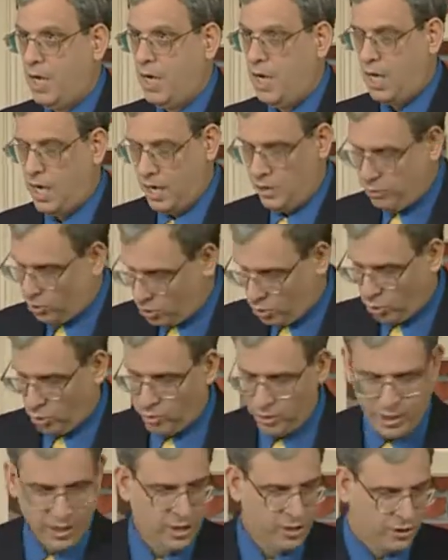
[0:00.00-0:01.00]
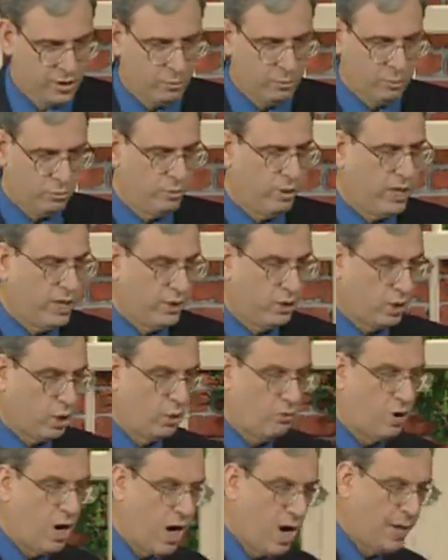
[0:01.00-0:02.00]
And the story is he was reading the
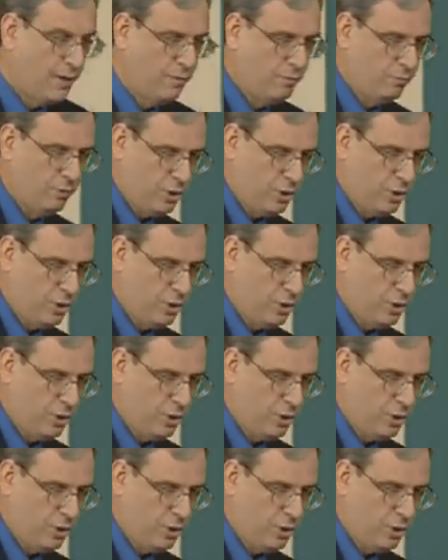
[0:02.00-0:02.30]
Quran,